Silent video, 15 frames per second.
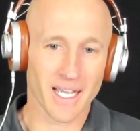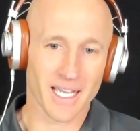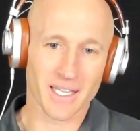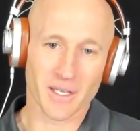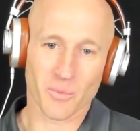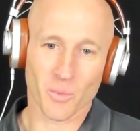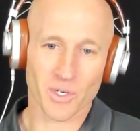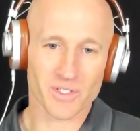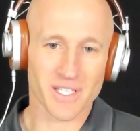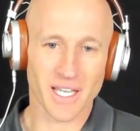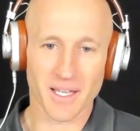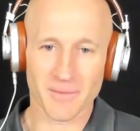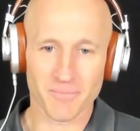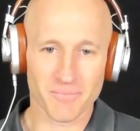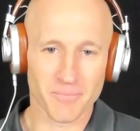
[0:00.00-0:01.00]
And then where's
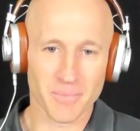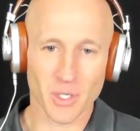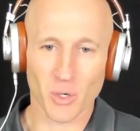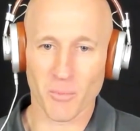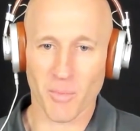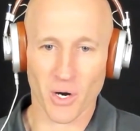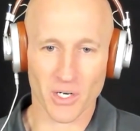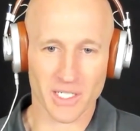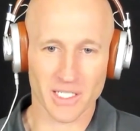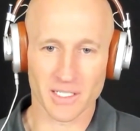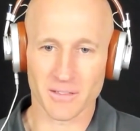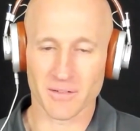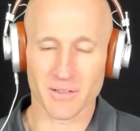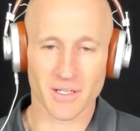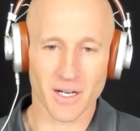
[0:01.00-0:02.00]
that middle
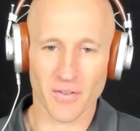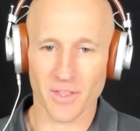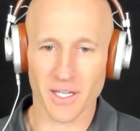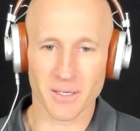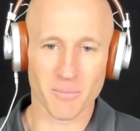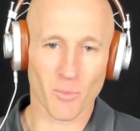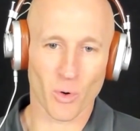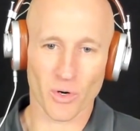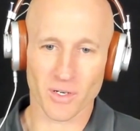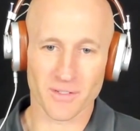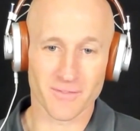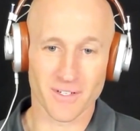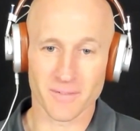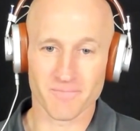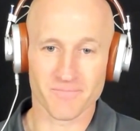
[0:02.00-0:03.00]
market? Are they more
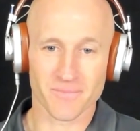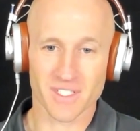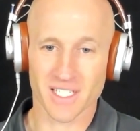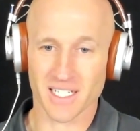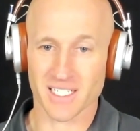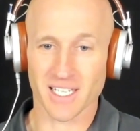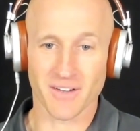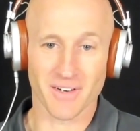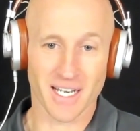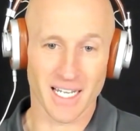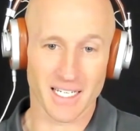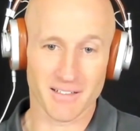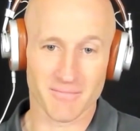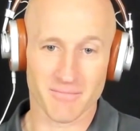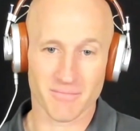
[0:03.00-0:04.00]
of a 6, 7, 8